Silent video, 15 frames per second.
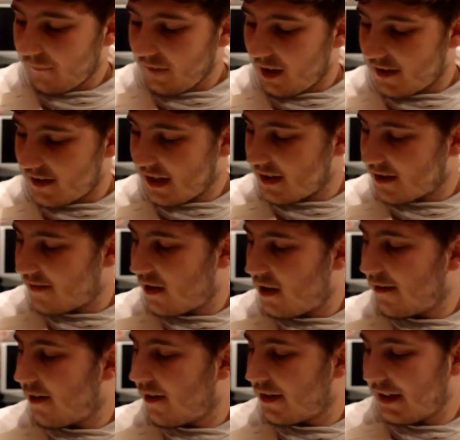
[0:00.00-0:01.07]
So that's
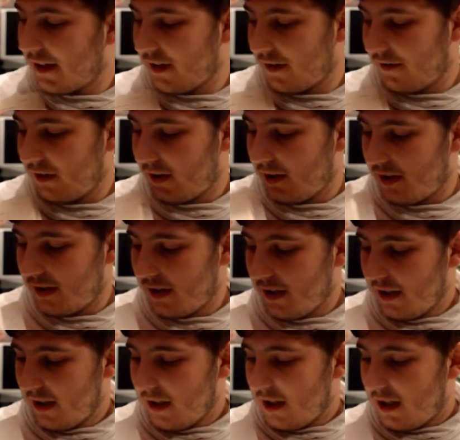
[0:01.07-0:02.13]
very useful.
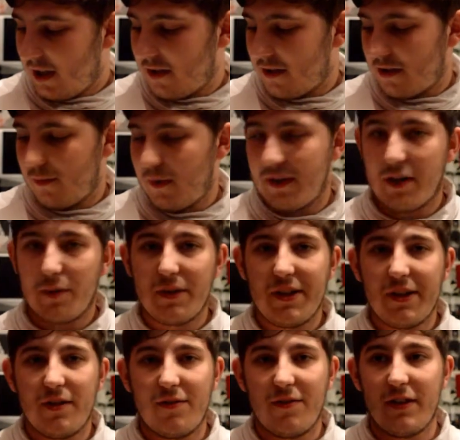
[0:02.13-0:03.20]
Another one that we
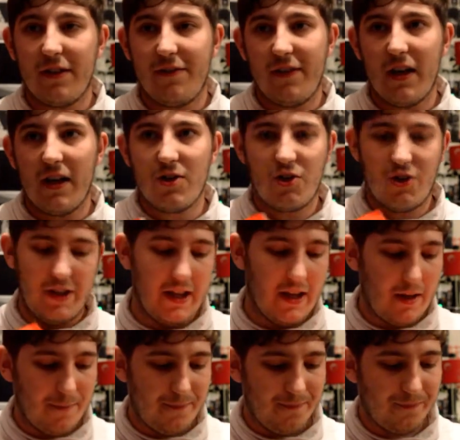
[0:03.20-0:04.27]
used for the first
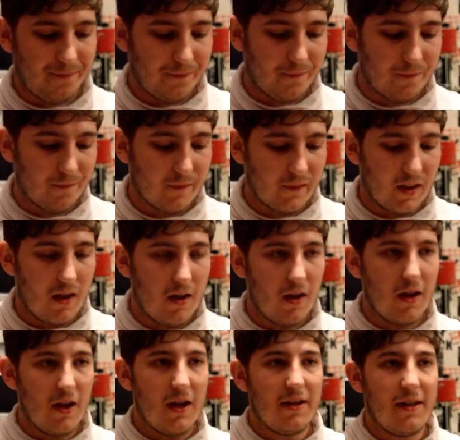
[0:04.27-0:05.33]
year.
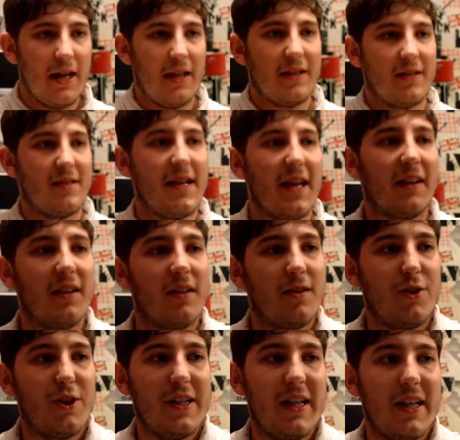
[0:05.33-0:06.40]
Now in
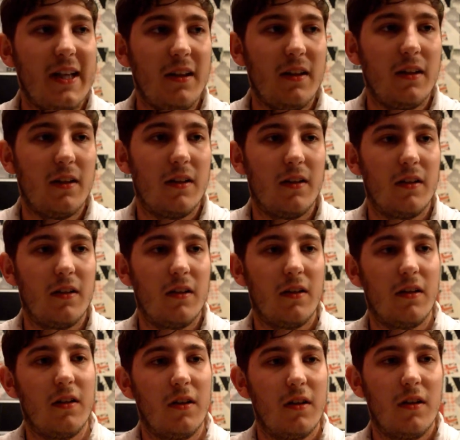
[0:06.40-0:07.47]
second year
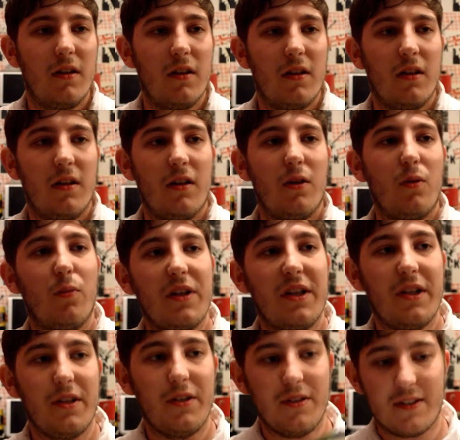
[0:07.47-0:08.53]
we
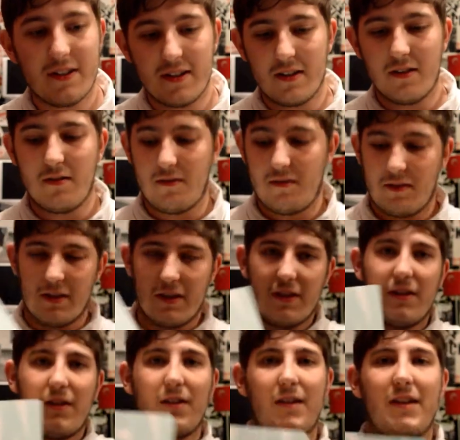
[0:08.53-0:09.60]
used
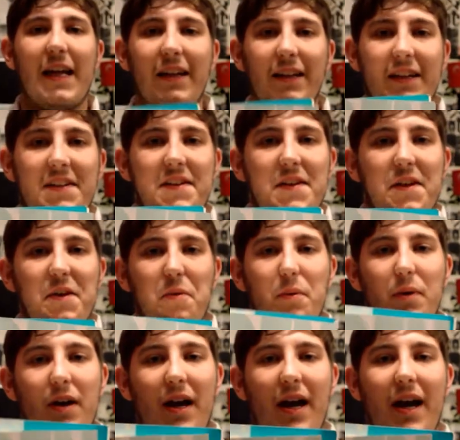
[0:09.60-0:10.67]
Genki 2
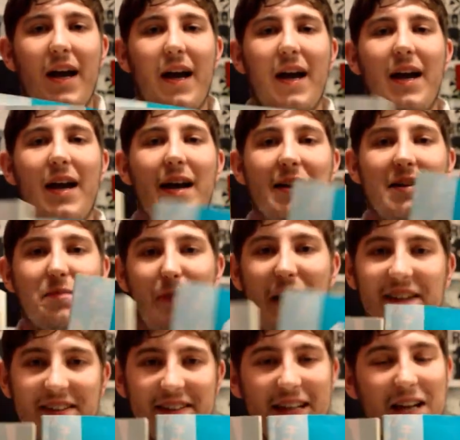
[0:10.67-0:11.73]
and
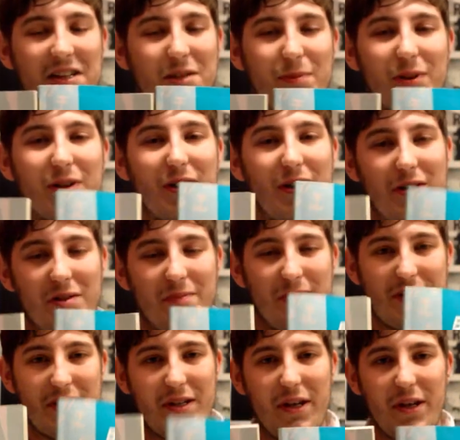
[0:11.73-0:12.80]
Basic Kanji Book number
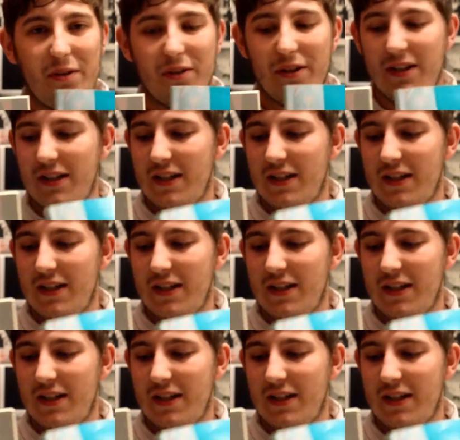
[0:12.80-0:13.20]
2.